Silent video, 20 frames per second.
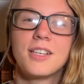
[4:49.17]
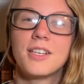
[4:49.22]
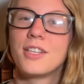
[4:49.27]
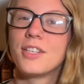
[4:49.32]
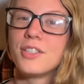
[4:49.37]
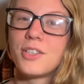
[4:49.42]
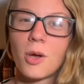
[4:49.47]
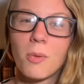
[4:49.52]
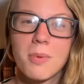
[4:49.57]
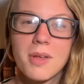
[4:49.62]

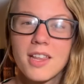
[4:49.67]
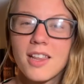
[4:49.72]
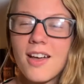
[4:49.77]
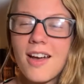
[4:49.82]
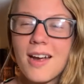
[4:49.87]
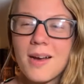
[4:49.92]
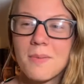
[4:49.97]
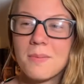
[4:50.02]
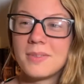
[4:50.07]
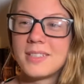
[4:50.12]
don't be
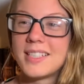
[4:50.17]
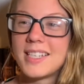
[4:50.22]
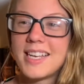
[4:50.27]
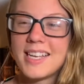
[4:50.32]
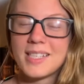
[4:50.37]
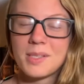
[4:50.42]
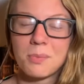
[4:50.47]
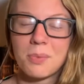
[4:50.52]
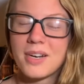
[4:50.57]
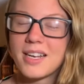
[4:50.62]
alarmed,
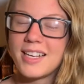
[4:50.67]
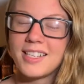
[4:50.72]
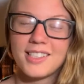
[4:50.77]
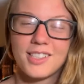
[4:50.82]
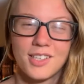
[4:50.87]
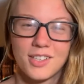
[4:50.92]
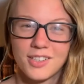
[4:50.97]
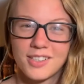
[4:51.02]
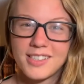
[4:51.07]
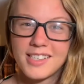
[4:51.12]
it's pretty easy
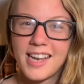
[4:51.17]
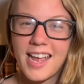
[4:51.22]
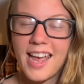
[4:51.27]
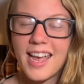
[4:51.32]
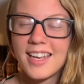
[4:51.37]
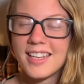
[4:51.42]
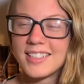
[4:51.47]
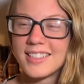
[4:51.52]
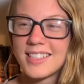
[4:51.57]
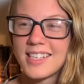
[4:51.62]
to
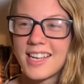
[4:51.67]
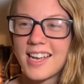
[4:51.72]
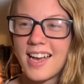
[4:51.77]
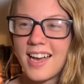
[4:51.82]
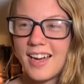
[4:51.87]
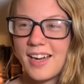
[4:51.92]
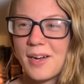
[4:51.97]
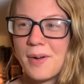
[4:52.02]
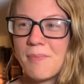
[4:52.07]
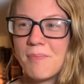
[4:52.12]
understand,
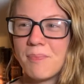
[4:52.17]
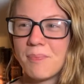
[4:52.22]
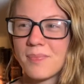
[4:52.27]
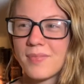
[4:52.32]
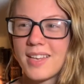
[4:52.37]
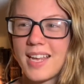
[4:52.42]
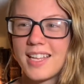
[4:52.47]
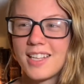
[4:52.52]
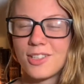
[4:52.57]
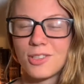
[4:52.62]

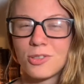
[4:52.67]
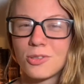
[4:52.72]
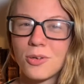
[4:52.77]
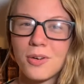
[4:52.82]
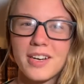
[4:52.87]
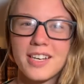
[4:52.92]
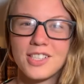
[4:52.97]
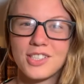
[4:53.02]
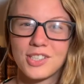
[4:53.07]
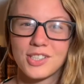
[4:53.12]
and the
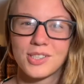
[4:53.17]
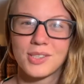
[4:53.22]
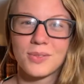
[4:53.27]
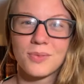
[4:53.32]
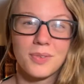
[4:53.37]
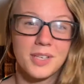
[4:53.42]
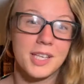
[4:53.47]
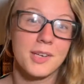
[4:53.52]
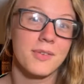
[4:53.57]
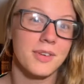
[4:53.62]
story is just
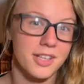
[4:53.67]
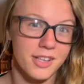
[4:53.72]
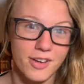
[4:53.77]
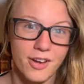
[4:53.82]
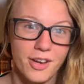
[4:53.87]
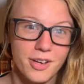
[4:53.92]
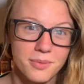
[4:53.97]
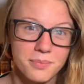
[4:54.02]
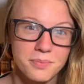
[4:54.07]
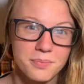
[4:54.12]
really, really
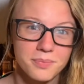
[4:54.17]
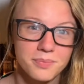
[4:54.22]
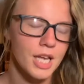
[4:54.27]
good.